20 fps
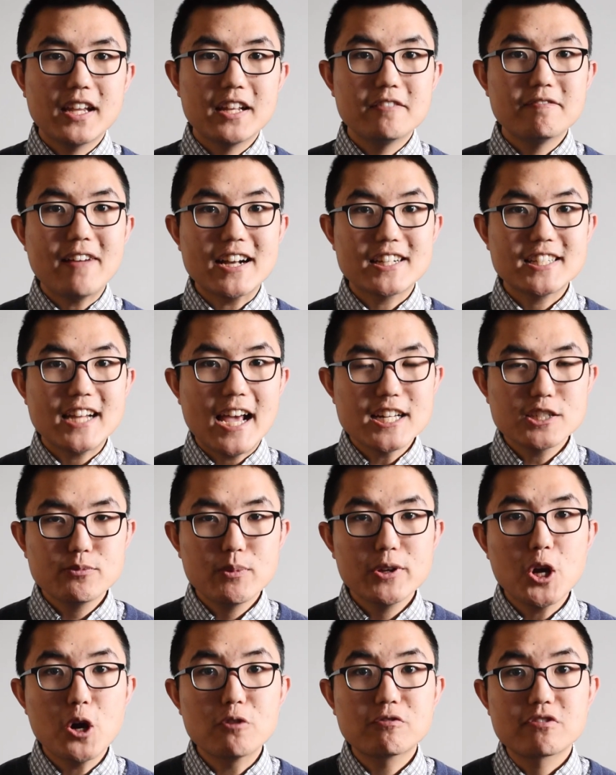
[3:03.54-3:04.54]
In fact, as we
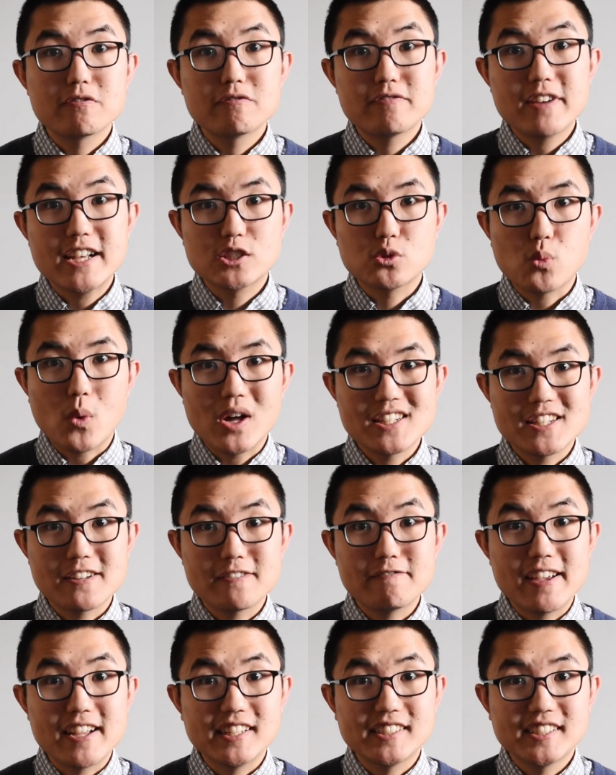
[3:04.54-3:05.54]
go from phase 1 to
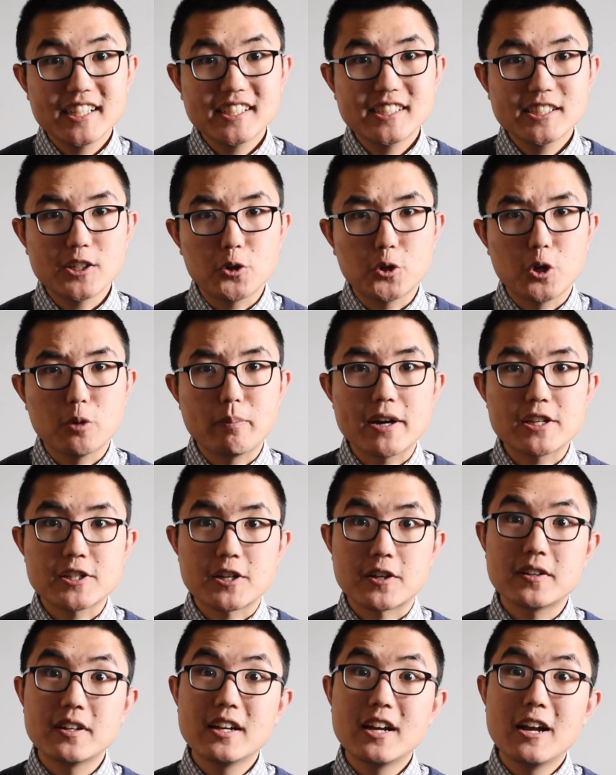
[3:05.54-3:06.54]
phase 6 cocoa
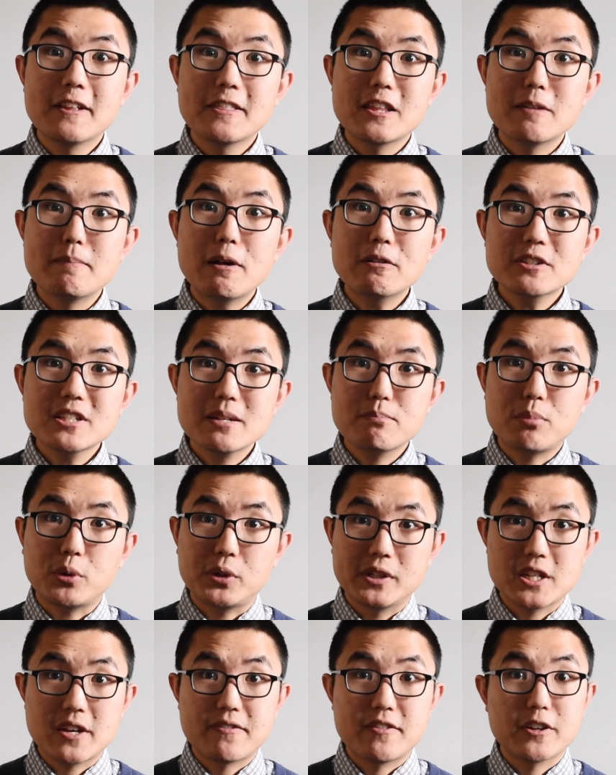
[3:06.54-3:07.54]
butter, the melting
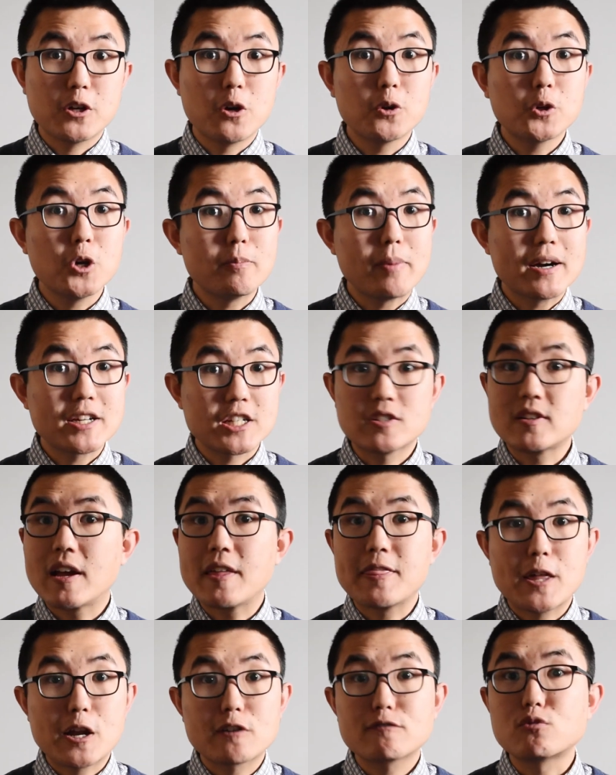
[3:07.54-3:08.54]
point of the cocoa butter
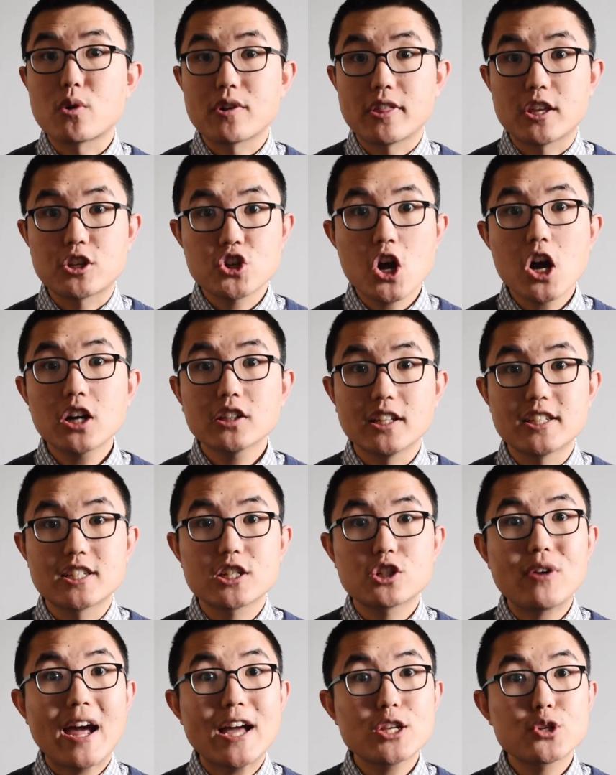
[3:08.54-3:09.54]
and therefore the chocolate
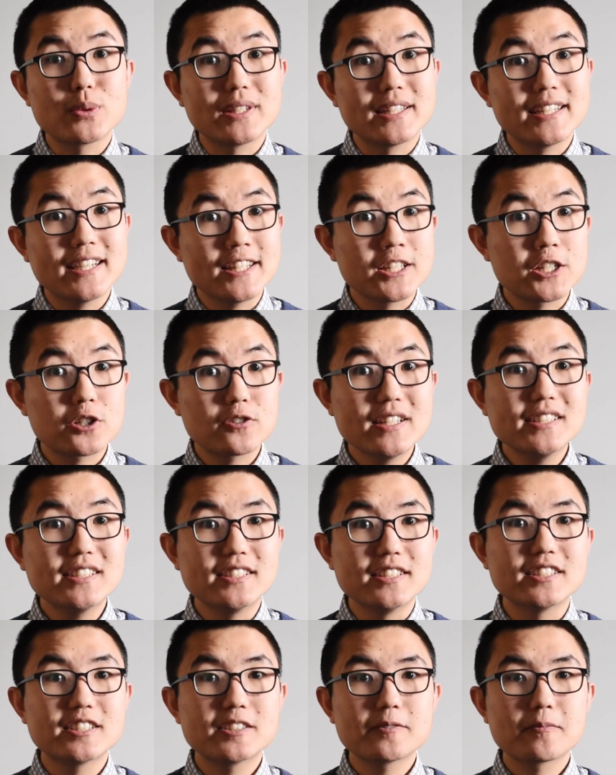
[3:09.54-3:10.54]
gradually
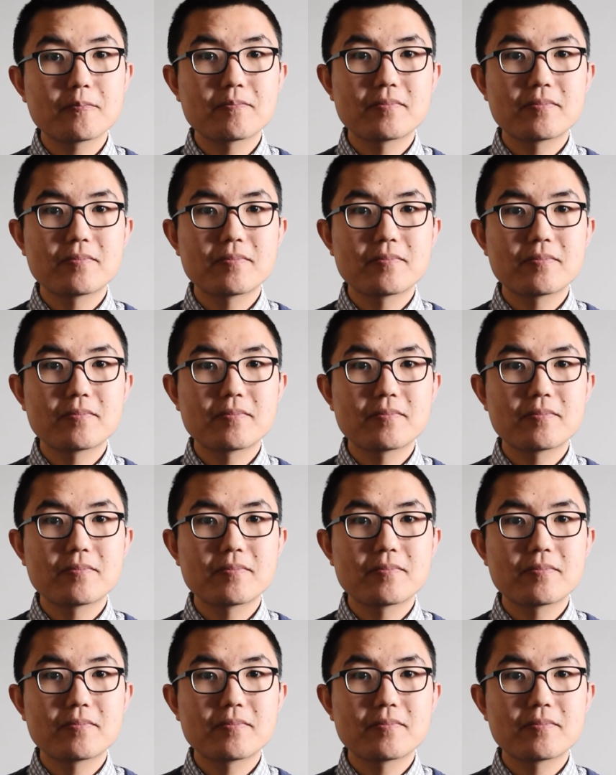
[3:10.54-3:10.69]
increases.